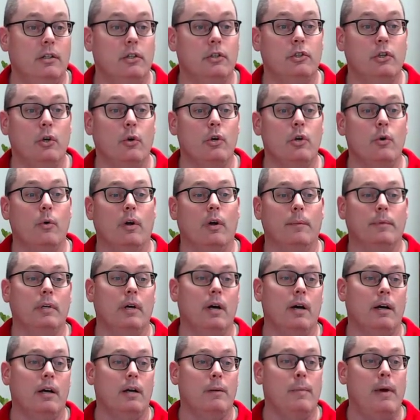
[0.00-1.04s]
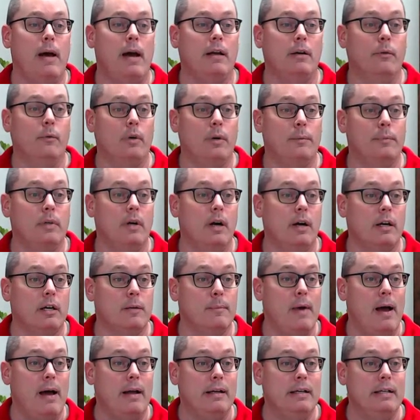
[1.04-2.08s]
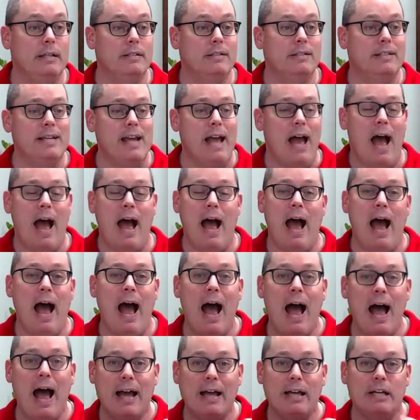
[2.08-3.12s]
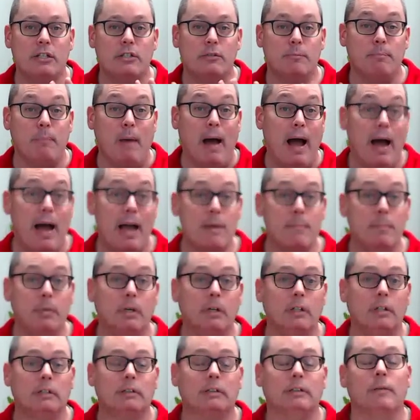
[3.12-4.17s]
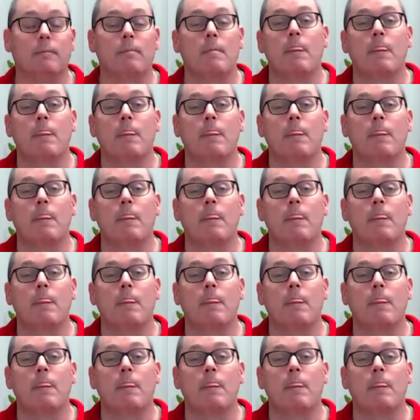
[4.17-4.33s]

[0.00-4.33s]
show you what I'm talking about. And what I'm talking about is the I Spy books.